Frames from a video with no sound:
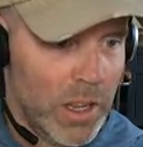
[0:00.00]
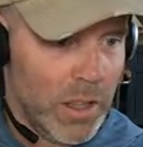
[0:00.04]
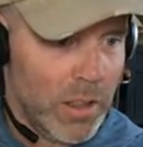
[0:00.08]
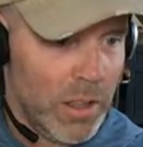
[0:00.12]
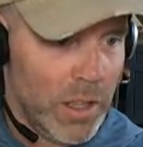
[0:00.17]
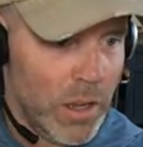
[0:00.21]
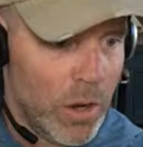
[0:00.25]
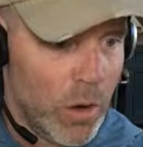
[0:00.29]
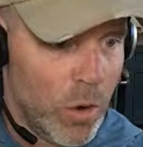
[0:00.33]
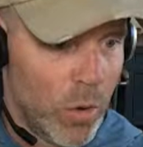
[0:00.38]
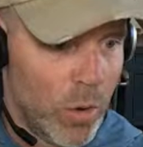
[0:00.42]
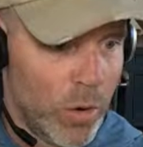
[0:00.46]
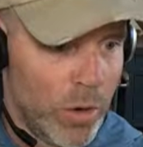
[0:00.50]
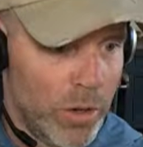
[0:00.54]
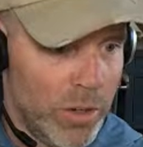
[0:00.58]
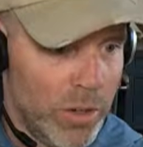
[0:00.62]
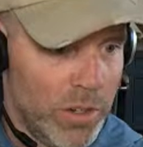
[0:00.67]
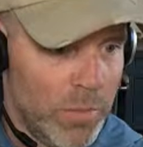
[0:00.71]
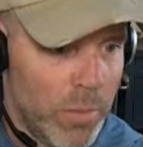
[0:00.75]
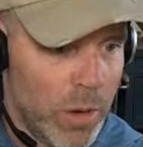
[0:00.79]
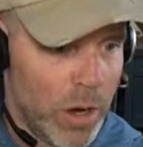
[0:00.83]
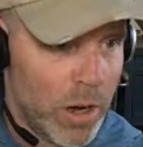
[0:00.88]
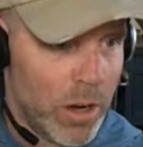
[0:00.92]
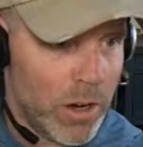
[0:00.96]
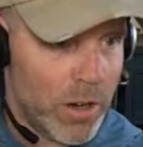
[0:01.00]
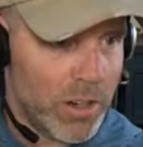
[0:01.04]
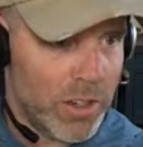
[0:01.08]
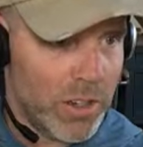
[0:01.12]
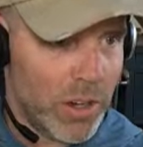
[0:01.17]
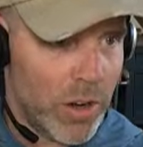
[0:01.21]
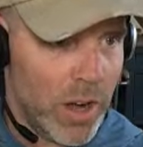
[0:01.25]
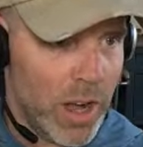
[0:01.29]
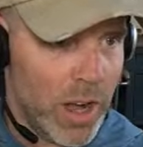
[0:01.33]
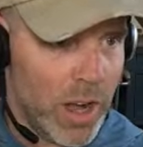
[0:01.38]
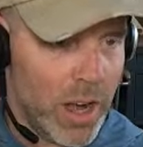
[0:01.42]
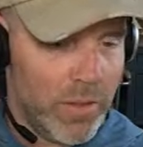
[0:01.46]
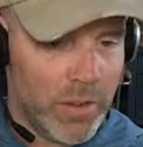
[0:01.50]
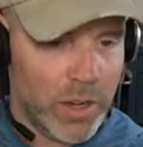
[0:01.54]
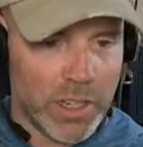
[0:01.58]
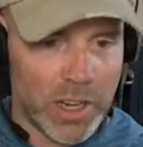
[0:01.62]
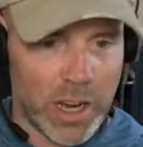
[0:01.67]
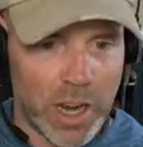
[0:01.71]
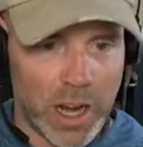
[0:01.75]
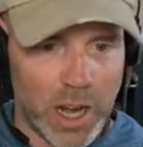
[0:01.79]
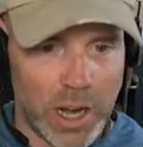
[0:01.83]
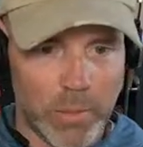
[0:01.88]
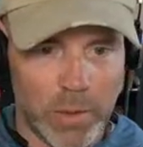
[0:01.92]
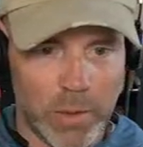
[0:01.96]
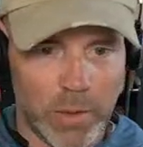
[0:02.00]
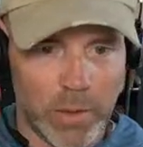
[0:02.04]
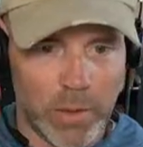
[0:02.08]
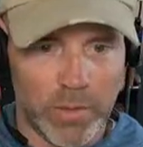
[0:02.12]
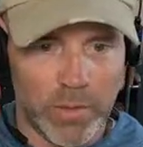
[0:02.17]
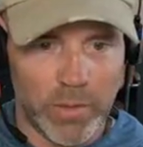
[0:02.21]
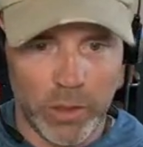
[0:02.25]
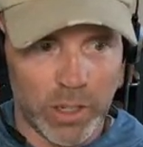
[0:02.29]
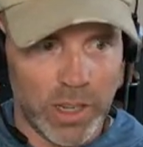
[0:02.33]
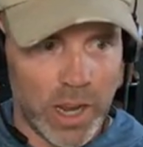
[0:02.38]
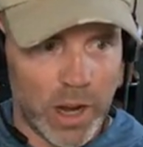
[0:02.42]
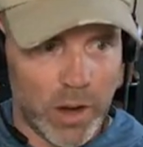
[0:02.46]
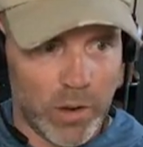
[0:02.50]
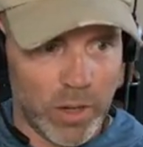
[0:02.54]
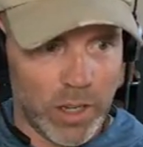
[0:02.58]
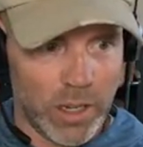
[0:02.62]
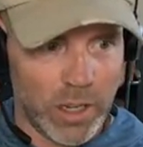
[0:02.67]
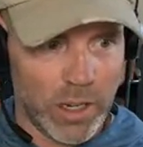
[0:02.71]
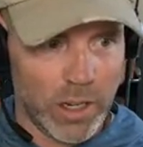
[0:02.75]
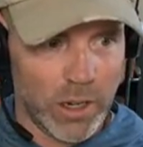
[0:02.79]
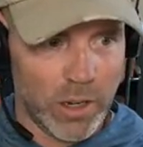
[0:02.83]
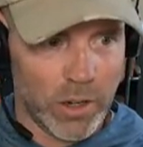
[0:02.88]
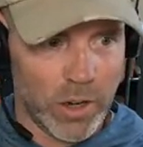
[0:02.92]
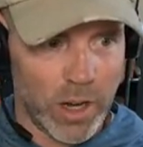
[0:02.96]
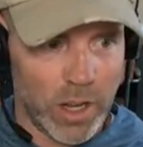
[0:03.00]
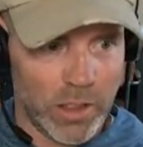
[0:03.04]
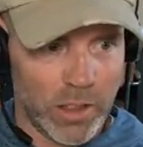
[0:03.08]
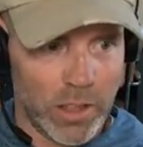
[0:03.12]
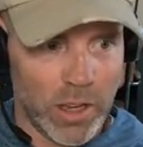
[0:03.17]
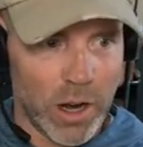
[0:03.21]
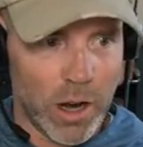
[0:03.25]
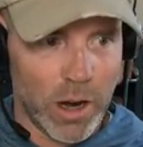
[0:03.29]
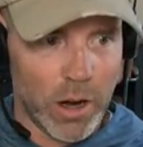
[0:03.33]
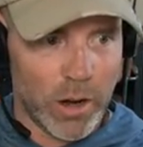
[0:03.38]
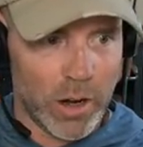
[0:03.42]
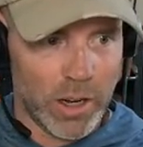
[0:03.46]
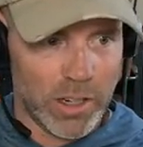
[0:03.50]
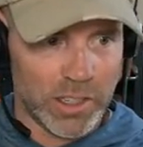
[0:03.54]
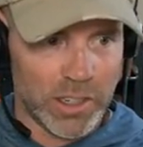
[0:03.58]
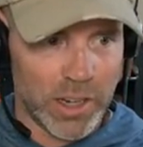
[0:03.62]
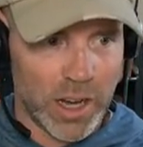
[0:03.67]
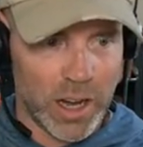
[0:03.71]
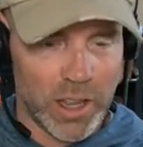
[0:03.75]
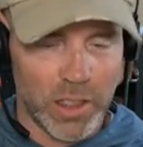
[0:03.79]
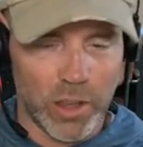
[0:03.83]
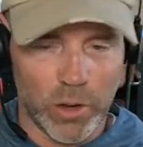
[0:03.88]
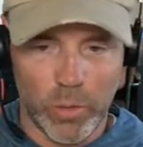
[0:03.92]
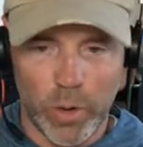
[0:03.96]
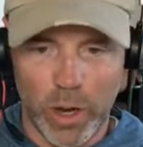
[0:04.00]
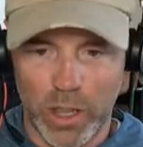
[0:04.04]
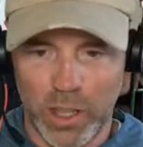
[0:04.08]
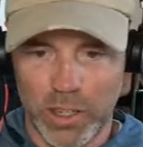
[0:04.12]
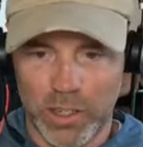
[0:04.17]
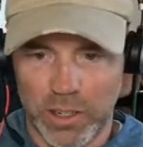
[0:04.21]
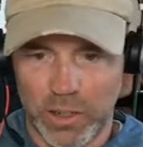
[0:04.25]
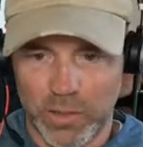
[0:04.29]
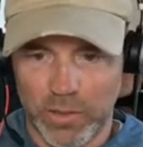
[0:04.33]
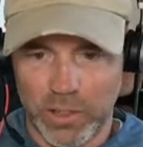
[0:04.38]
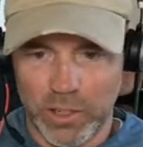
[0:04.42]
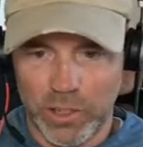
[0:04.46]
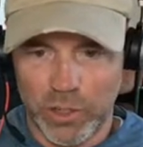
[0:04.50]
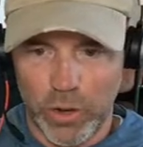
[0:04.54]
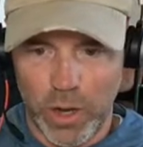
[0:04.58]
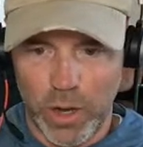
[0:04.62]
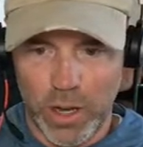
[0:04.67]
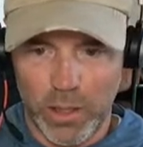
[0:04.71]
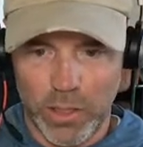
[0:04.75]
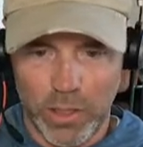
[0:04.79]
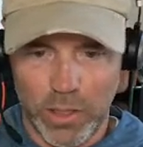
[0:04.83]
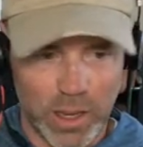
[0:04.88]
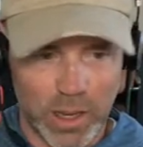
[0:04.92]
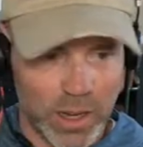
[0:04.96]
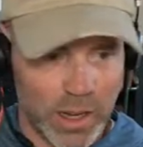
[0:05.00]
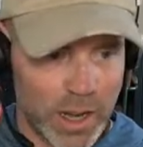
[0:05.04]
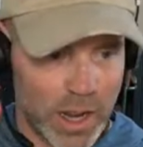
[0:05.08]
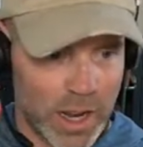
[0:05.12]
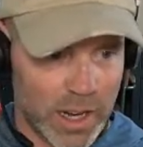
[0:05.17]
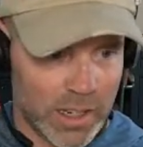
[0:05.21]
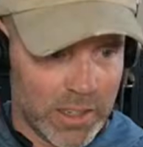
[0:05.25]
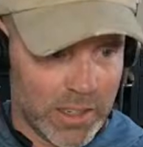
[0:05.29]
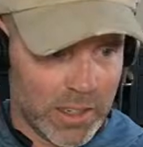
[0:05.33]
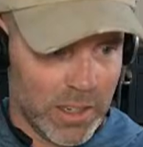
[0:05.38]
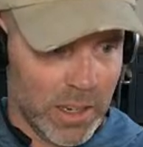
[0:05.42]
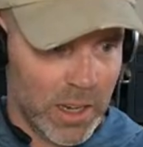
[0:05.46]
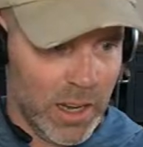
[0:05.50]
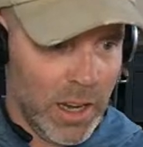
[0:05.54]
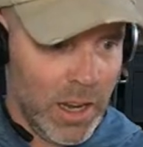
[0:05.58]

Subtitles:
The orange bars are every time, if you look down here at the RSI, the relative strength index,